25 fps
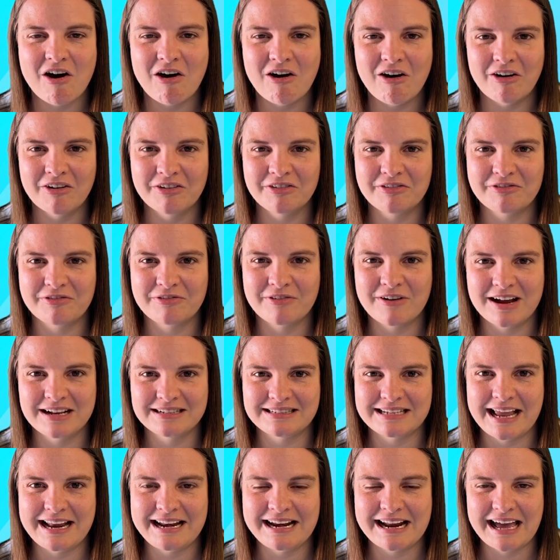on
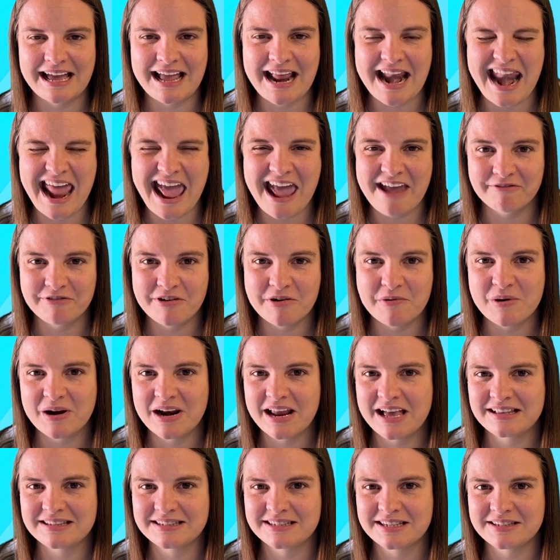Friday night and everyone
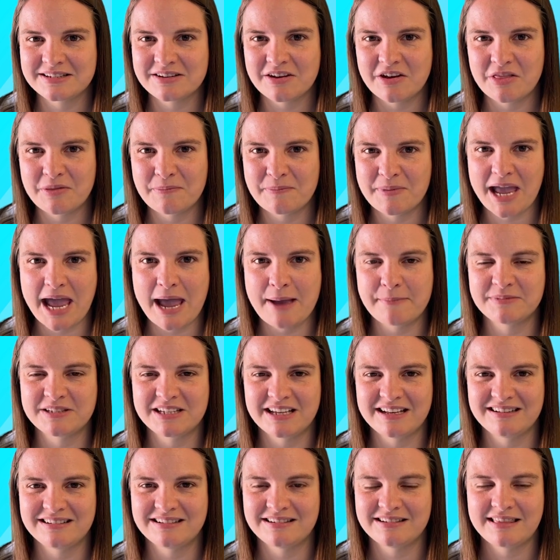else has got them
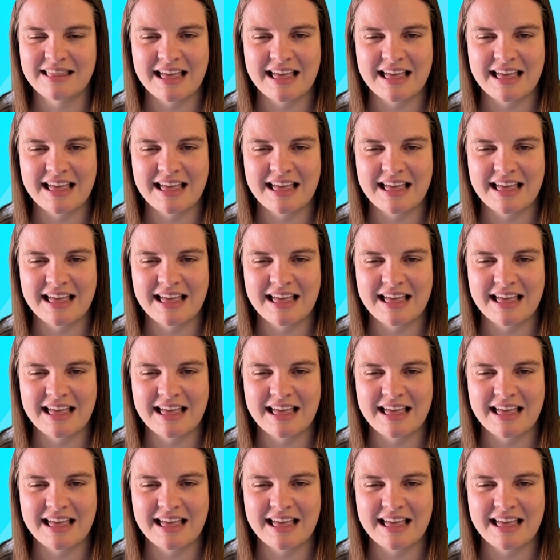captained.